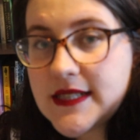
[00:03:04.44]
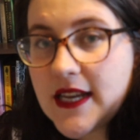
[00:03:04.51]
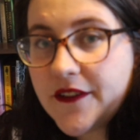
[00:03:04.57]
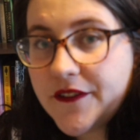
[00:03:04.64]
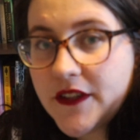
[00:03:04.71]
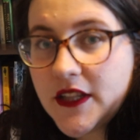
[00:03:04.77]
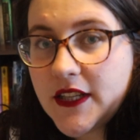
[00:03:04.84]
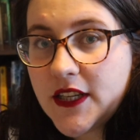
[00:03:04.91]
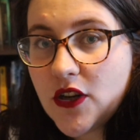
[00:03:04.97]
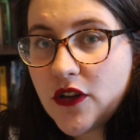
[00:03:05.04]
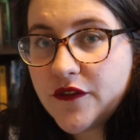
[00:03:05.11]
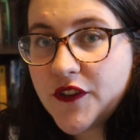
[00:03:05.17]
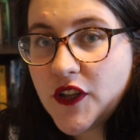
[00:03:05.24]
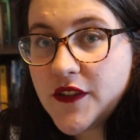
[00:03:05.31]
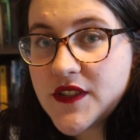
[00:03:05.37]
definitely
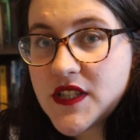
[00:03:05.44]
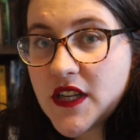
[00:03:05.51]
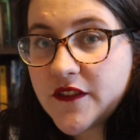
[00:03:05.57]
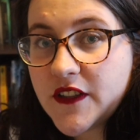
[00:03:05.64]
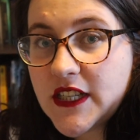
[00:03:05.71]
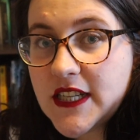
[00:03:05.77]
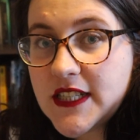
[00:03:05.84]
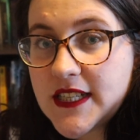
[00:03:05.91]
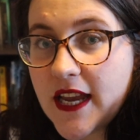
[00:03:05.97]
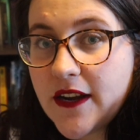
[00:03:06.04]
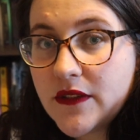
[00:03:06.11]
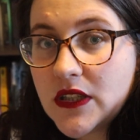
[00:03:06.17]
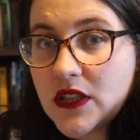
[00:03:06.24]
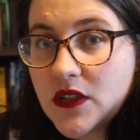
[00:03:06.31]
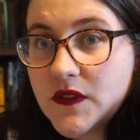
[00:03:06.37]
not full of stuff I need to get
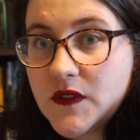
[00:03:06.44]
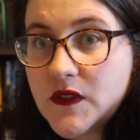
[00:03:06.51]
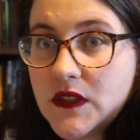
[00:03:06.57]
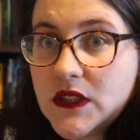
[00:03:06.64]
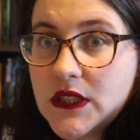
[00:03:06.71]
rid of.